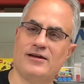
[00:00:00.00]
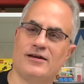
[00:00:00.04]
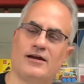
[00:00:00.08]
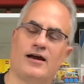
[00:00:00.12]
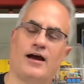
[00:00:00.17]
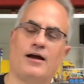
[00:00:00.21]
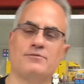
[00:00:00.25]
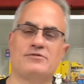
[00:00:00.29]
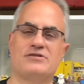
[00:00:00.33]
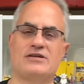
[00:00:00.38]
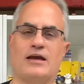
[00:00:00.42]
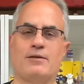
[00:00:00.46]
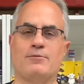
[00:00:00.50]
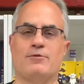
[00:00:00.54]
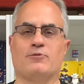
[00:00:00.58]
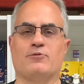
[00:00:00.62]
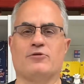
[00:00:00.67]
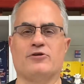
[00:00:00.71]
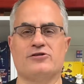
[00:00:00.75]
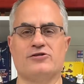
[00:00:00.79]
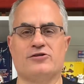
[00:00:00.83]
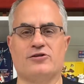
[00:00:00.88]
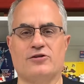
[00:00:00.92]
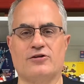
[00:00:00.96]
I'm Simon
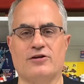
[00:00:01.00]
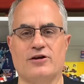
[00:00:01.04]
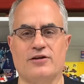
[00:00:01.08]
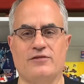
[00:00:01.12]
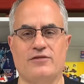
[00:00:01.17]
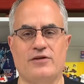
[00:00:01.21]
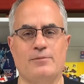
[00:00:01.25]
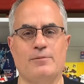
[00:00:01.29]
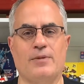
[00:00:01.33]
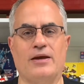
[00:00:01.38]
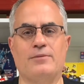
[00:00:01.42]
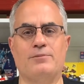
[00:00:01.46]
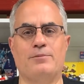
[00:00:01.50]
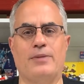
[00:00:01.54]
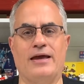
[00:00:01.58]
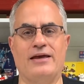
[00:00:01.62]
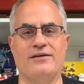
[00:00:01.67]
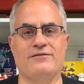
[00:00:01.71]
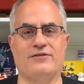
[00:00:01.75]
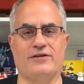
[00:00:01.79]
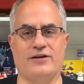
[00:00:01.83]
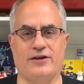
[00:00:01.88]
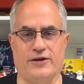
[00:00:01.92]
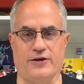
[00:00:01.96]
Whistler if he made bad
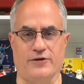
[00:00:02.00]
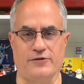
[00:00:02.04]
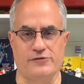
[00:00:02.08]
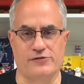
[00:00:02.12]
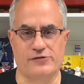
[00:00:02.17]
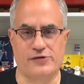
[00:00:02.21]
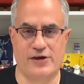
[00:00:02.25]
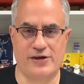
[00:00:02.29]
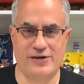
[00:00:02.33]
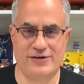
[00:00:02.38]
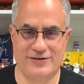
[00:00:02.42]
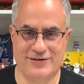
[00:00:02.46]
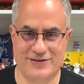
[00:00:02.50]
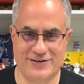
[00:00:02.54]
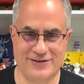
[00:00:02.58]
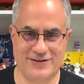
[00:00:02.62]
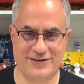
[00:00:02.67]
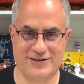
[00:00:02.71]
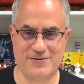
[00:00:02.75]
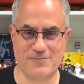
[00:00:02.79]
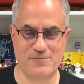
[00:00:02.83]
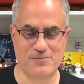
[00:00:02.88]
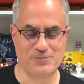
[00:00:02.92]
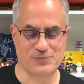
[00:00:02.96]
videos.
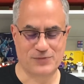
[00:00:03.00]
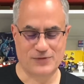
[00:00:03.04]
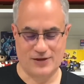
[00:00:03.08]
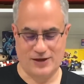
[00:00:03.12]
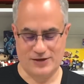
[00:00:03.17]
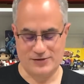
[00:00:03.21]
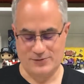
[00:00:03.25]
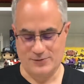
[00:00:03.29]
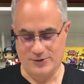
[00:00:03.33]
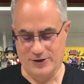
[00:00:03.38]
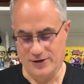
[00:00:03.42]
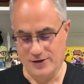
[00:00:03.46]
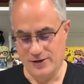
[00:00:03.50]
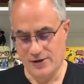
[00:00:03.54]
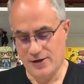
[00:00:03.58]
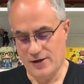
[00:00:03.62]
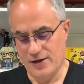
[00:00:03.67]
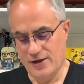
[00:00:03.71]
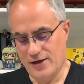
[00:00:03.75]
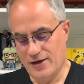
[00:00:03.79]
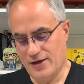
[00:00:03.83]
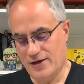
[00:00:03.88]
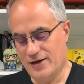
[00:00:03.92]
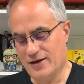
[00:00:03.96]
That's me.
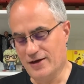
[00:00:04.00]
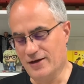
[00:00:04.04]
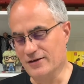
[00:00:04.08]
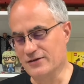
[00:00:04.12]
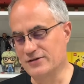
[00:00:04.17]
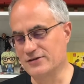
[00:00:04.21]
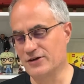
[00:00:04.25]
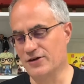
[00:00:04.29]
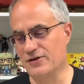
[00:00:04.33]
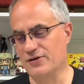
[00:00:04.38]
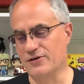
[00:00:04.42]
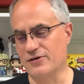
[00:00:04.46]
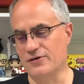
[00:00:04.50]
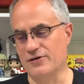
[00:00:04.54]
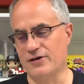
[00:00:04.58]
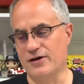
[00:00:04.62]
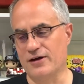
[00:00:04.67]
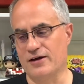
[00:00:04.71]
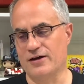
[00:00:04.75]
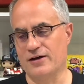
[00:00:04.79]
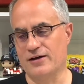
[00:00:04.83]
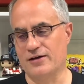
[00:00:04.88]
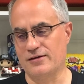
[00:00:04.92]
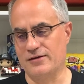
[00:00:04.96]
So
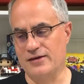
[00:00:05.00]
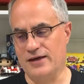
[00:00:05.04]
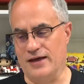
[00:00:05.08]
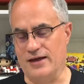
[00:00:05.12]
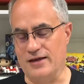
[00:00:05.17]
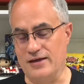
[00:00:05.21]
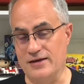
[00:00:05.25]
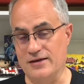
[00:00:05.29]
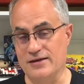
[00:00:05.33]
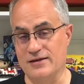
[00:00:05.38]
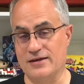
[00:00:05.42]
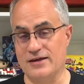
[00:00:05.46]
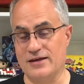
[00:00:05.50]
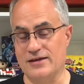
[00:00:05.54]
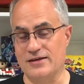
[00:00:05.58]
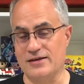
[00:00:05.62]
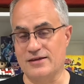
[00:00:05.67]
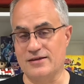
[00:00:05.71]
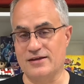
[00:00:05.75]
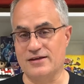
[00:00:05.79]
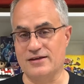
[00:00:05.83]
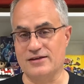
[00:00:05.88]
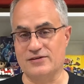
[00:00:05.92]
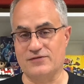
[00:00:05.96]
yeah, and
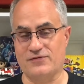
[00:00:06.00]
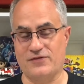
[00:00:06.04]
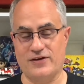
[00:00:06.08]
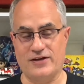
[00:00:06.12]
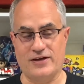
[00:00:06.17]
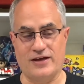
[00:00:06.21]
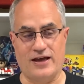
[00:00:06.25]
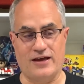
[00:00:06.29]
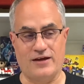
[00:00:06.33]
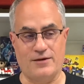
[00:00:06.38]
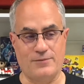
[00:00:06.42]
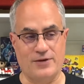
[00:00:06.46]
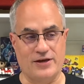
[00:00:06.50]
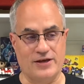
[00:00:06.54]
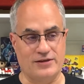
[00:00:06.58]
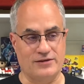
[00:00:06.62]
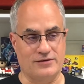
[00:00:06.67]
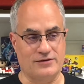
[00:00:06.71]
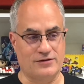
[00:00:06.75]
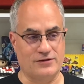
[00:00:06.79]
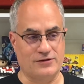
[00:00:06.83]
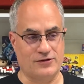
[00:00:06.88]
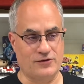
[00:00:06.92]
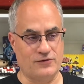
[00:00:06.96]
then it's funny how I made
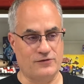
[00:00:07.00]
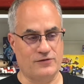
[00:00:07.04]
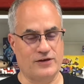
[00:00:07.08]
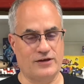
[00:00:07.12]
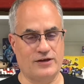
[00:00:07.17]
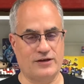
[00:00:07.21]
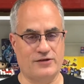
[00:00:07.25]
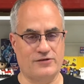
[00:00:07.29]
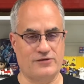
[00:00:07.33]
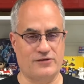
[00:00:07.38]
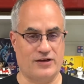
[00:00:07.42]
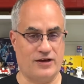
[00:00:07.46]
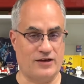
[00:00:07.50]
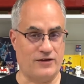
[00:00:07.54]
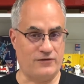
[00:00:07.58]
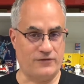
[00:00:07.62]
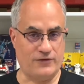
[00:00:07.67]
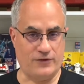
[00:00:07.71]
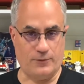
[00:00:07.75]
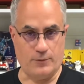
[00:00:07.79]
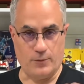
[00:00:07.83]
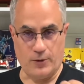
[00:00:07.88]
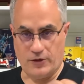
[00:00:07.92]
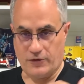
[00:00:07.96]
the 2 videos and now I
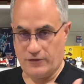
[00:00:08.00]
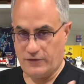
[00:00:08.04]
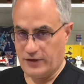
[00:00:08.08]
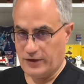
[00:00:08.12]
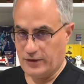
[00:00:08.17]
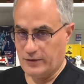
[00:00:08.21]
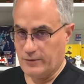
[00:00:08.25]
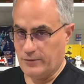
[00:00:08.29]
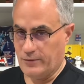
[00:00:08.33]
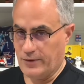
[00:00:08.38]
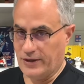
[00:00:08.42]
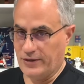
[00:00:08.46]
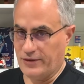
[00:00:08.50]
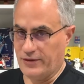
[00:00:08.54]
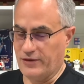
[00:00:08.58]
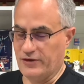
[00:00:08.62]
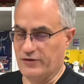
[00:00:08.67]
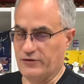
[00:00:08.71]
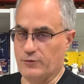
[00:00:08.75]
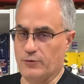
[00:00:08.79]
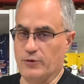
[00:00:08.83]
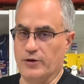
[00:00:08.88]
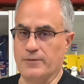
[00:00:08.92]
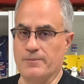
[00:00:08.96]
feel motivated to make
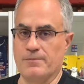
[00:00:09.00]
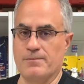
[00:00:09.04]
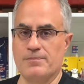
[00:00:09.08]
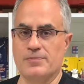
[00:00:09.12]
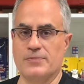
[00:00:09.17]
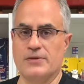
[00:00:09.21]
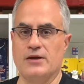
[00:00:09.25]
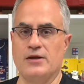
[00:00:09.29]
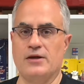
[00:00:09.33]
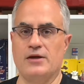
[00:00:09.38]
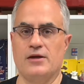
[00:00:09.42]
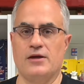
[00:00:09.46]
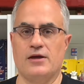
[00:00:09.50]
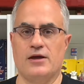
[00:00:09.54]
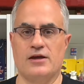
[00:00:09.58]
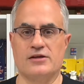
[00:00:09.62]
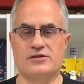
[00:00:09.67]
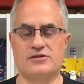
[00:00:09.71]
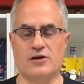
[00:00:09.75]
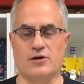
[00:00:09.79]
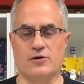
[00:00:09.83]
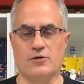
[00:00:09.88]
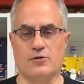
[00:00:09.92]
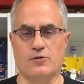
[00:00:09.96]
this one. And
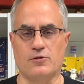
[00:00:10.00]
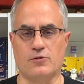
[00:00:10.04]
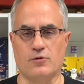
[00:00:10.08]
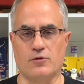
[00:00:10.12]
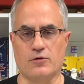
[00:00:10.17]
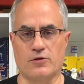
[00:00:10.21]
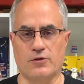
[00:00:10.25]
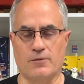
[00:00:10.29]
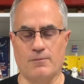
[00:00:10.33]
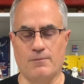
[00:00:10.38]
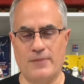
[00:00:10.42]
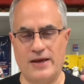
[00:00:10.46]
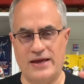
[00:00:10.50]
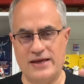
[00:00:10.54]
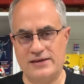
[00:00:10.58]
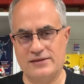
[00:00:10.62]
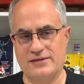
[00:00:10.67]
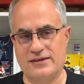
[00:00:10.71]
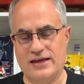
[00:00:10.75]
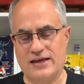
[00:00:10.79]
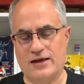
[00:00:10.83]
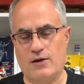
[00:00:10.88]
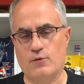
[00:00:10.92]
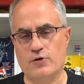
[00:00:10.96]
so the main
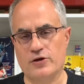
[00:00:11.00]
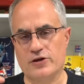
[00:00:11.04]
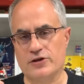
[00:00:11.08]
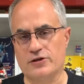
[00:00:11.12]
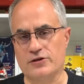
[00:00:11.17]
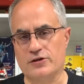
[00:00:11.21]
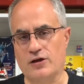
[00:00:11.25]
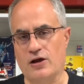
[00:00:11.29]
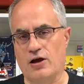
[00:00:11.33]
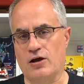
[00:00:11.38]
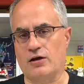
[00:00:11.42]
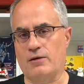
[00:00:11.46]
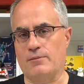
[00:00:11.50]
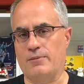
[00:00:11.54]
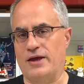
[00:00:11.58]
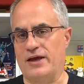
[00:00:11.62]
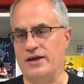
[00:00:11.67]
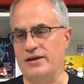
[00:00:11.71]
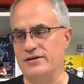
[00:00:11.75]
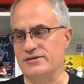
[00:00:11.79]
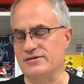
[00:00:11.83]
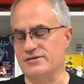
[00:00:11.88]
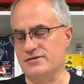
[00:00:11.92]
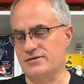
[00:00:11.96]
thing I wanted to talk
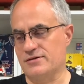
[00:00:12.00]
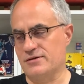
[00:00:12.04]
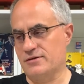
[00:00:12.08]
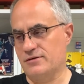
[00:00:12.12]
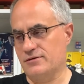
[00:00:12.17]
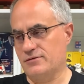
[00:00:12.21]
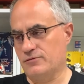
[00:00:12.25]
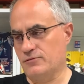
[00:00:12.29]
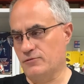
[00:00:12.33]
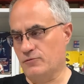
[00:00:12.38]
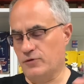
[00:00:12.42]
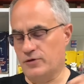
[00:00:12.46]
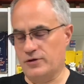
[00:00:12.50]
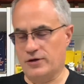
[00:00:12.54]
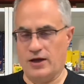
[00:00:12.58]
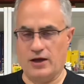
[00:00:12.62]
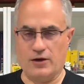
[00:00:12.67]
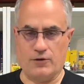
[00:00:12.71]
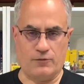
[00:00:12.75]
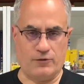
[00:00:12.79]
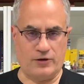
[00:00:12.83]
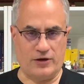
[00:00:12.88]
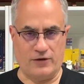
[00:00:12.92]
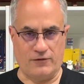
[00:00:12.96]
about is
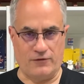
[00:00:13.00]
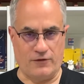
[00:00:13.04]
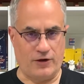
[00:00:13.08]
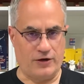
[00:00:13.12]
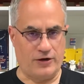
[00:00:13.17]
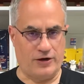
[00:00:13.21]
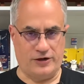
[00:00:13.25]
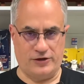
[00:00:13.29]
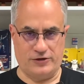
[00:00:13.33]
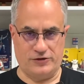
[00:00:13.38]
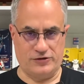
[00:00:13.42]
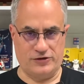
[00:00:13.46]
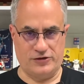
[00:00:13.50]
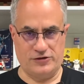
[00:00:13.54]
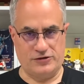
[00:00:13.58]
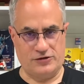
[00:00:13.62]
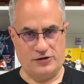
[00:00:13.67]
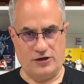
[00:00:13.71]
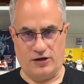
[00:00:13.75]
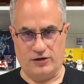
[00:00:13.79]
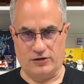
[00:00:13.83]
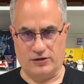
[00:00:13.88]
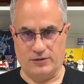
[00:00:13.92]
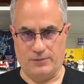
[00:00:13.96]
not what I've already just
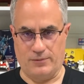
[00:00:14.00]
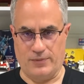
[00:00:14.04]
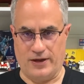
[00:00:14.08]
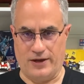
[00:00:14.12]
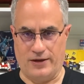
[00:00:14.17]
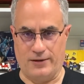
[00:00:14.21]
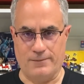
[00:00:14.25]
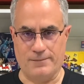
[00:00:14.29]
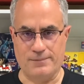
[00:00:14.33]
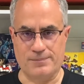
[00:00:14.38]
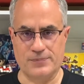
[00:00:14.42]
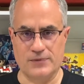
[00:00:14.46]
talked about,